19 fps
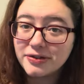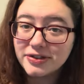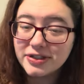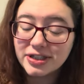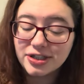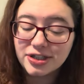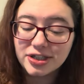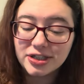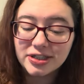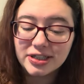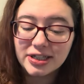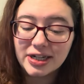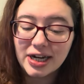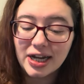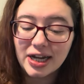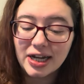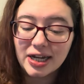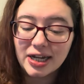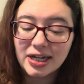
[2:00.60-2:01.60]
stitches, and
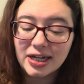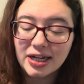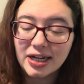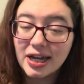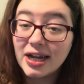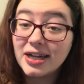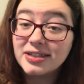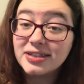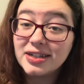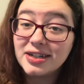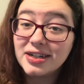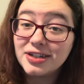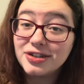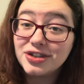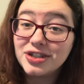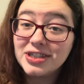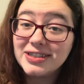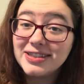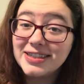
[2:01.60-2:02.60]
I cast on
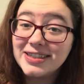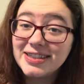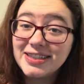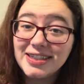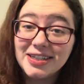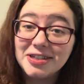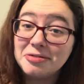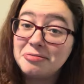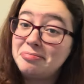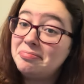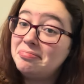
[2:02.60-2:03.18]
116.